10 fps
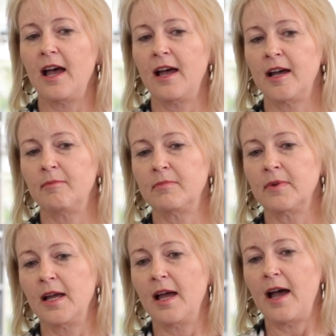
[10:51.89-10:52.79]

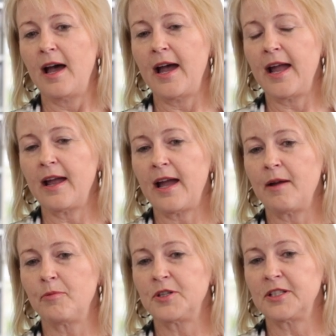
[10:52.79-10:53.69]

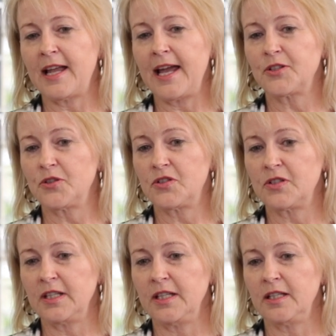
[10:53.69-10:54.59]
I would like to
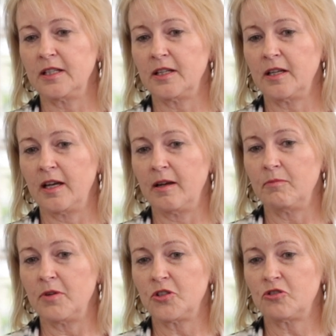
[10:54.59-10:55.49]
see
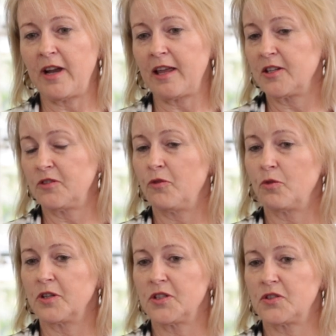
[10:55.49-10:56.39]
a strengthened
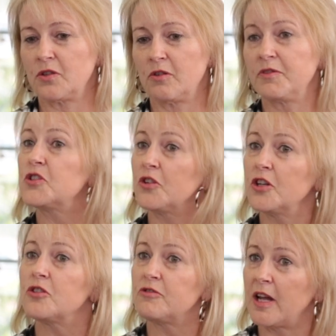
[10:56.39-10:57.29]
focus on
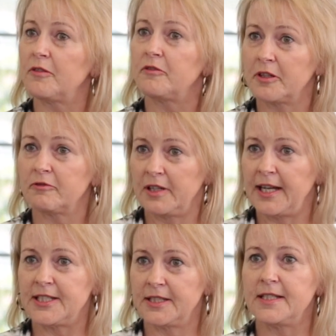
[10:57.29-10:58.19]
research on
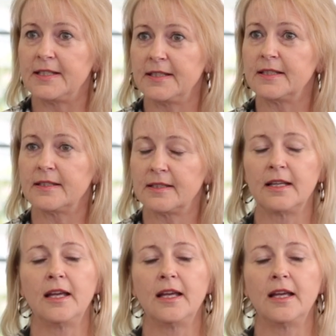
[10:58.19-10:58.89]
travel-related diseases,